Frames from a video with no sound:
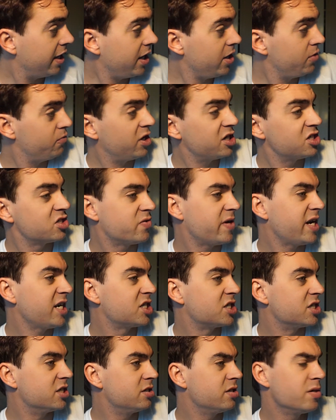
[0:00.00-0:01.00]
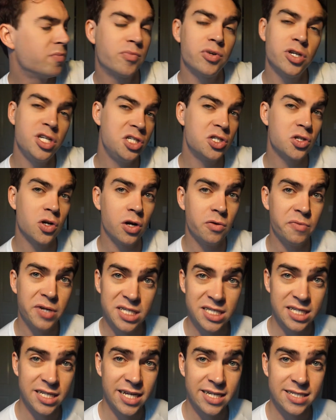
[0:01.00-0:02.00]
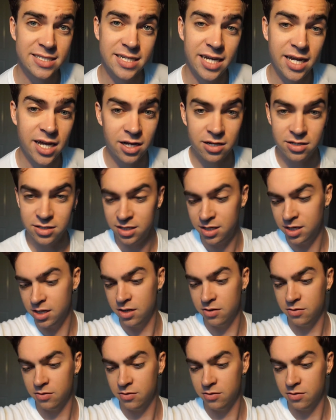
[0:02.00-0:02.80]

in one direction, pretty sure I went to the next town,